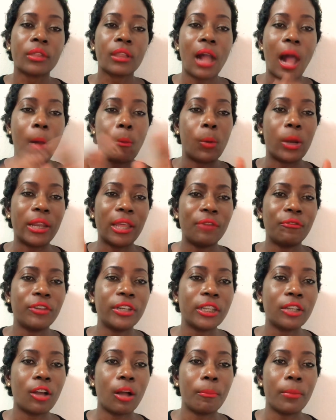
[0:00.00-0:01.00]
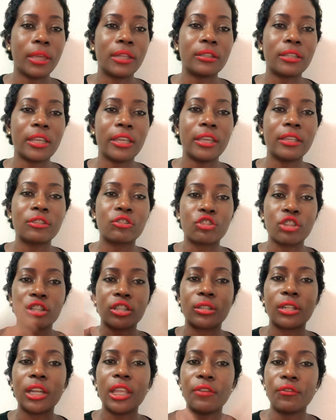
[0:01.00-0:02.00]
and whatever the comment is
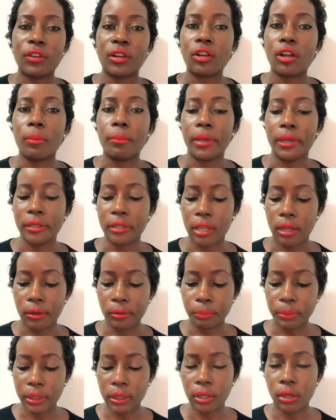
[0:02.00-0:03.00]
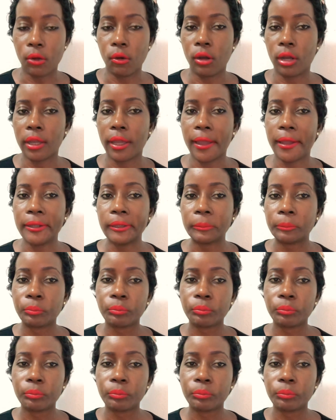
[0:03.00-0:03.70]
just leave a comment down below okay